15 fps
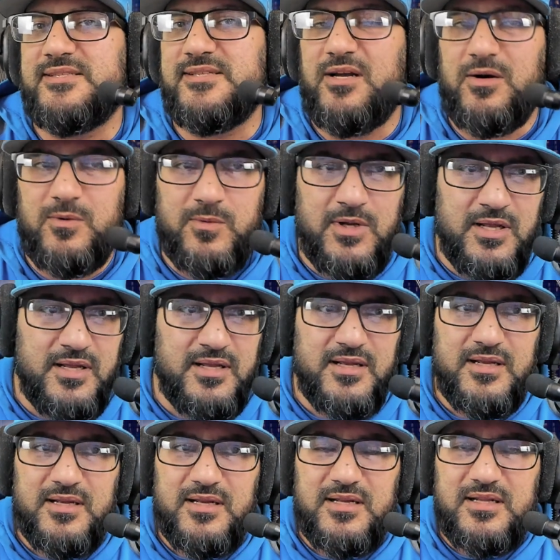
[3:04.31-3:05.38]
So
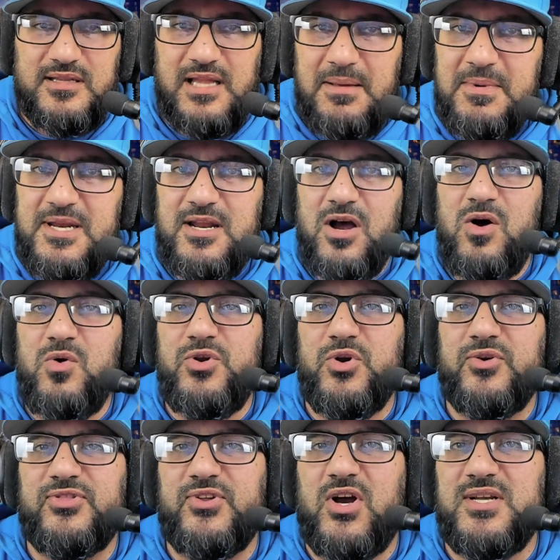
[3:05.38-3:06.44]
let me know
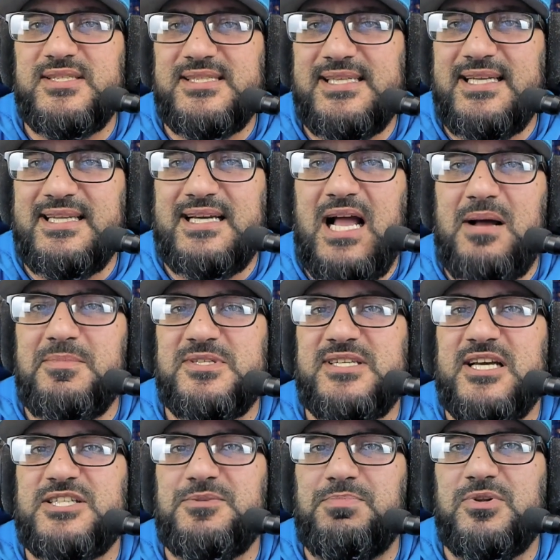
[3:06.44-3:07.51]
your thoughts in the comment
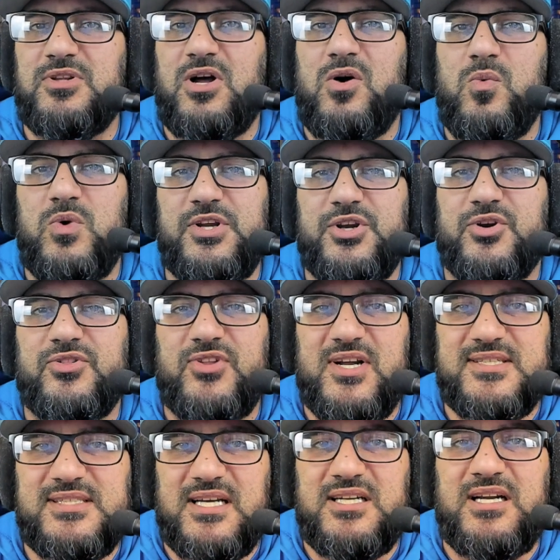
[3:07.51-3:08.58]
section below, what your
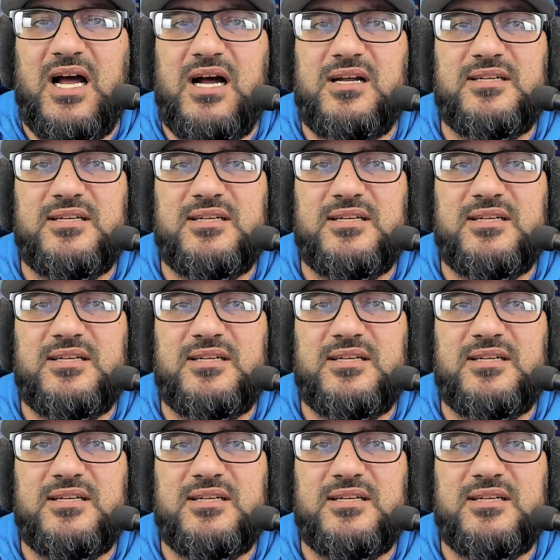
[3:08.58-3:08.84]
thoughts on